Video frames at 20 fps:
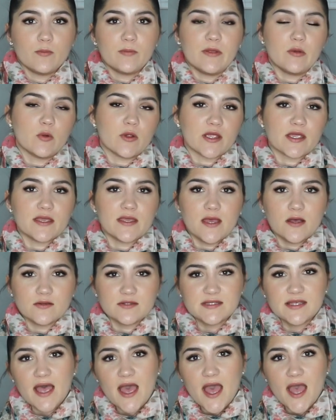be working
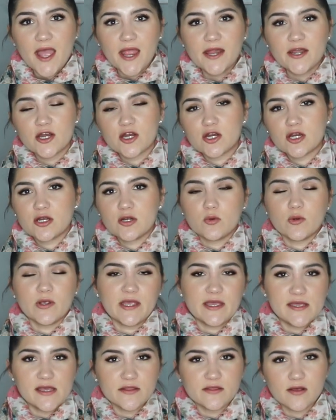outside or
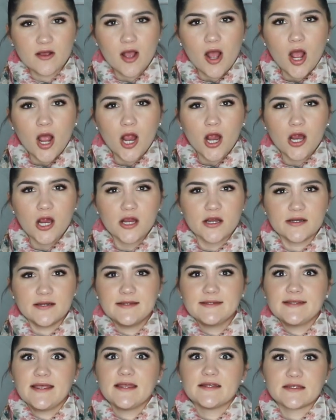working on the car and
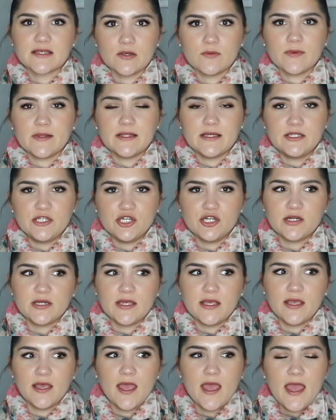his hands get really
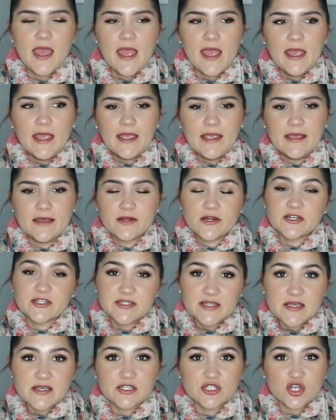dirty and our
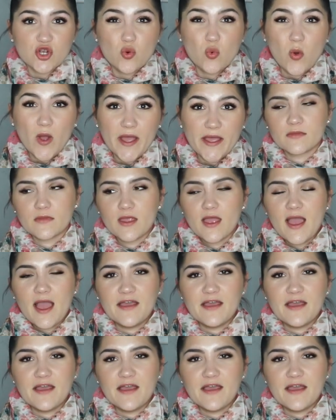sinks are white.